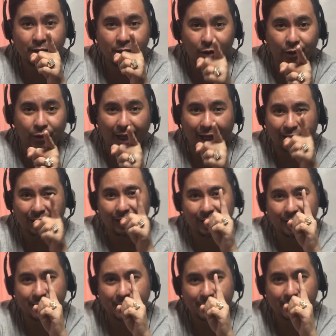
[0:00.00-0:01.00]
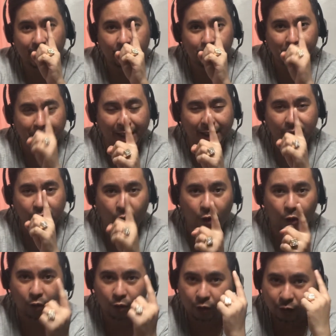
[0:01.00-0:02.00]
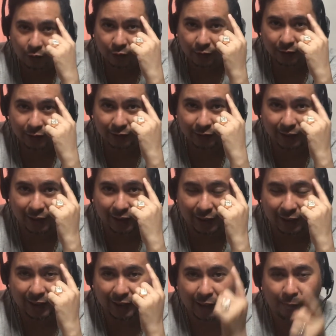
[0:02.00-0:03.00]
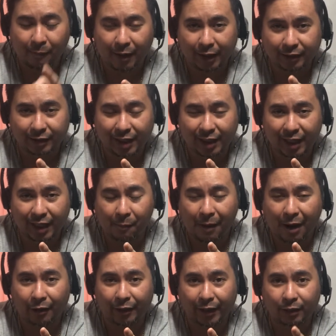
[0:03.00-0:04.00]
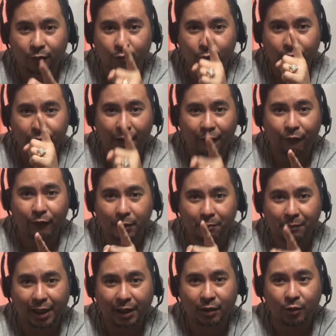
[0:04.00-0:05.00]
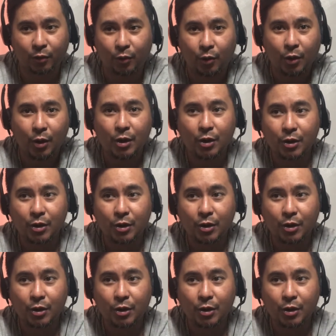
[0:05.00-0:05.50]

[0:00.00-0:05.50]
So that is the main goal. Thinking about it would definitely make you